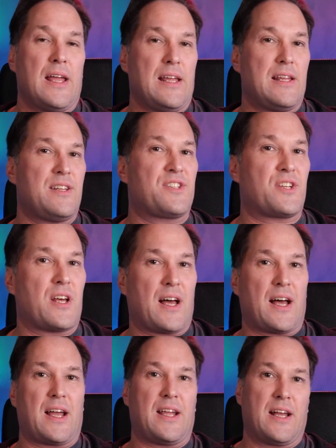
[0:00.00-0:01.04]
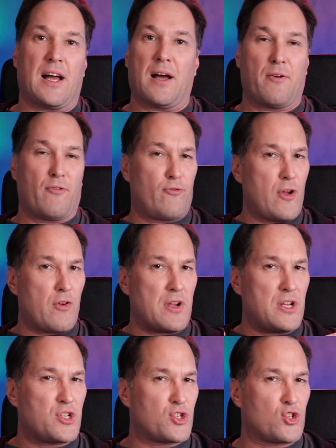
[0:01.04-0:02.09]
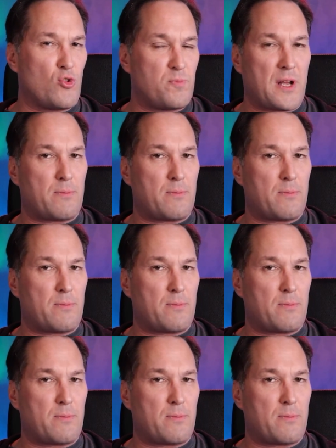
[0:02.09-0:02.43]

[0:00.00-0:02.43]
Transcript: is a very souped